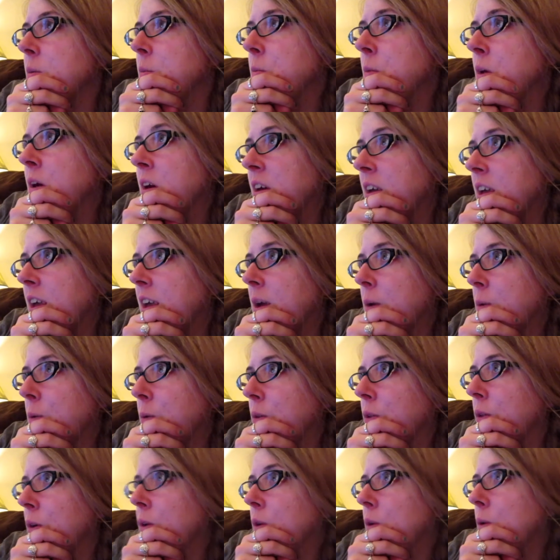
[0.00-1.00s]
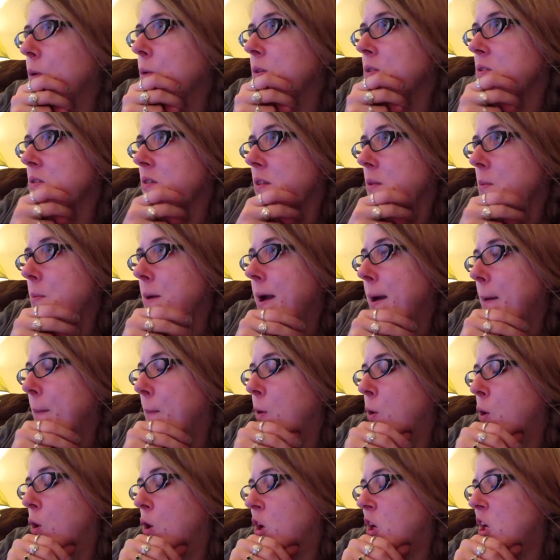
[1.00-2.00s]
Monkey were the only ones on the
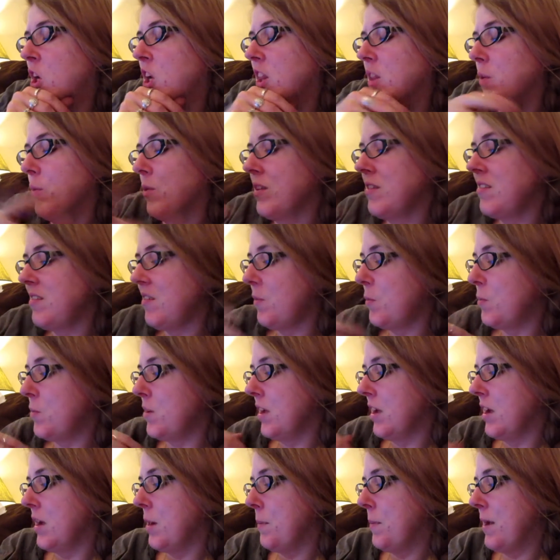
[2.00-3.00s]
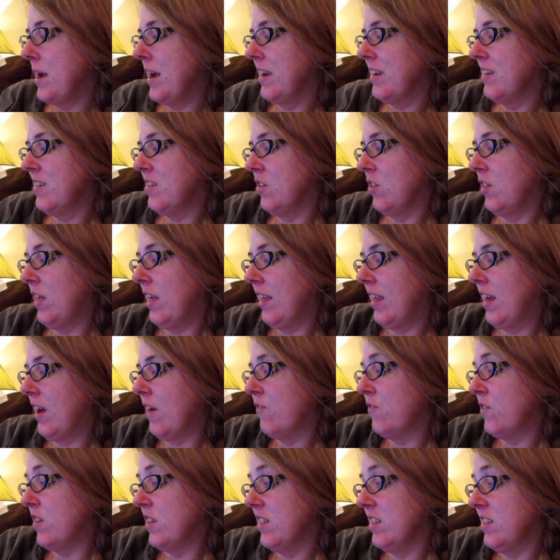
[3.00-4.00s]
back porch, and the rest of them didn't come back until they left.